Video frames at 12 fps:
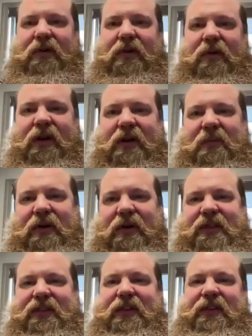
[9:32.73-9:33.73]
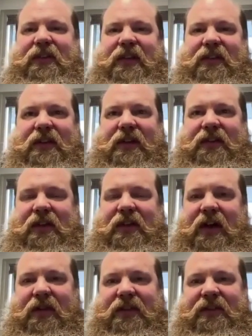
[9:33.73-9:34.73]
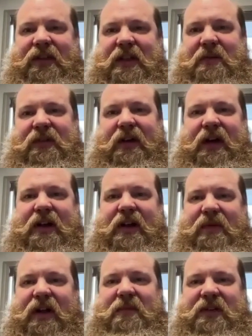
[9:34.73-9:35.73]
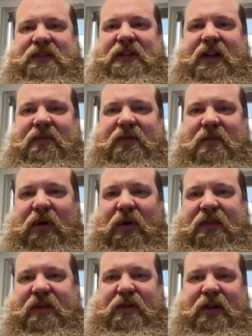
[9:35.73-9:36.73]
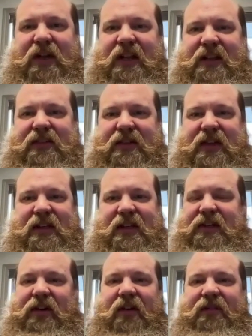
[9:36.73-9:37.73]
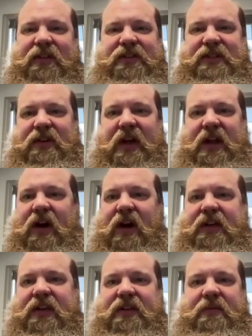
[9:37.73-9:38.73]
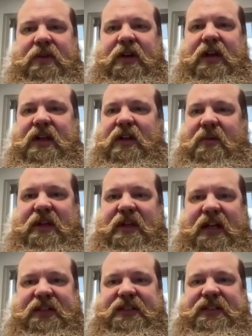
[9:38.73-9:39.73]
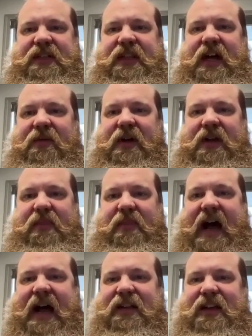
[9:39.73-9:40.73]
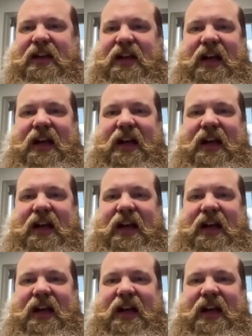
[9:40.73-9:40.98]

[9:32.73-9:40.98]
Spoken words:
we want about the statistics and how these teams line up, but I'm excited for both communities. Dauphin's a great hockey community. It'll be nice to see that rink packed.